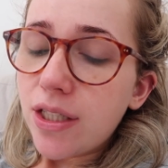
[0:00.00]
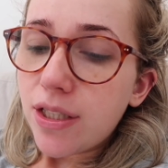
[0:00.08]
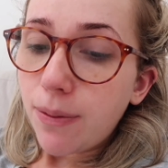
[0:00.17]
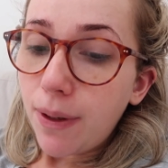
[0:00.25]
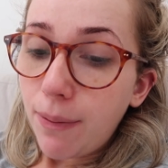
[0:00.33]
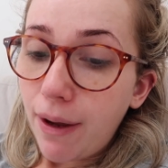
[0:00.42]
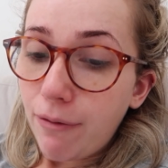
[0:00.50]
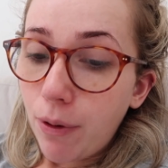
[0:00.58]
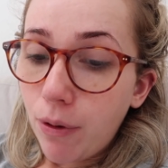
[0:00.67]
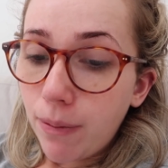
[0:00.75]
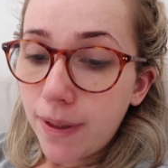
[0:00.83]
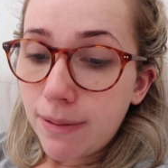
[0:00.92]
So anyway, I
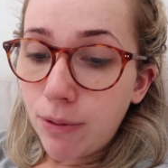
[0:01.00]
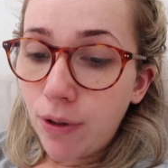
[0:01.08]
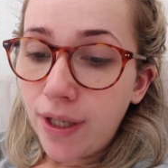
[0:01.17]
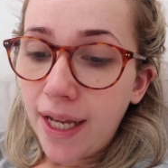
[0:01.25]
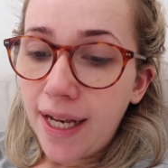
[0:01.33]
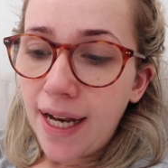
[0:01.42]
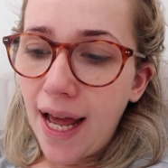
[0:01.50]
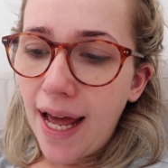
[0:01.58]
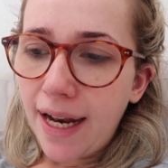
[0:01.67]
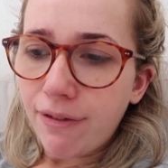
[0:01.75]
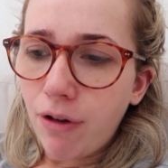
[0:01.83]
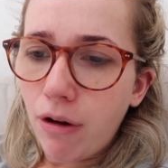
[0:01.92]
woke up this morning
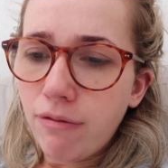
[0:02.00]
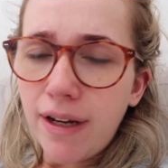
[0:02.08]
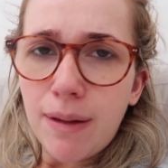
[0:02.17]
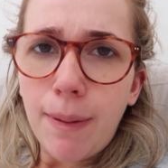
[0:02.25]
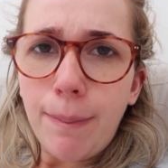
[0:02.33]
and I've got a really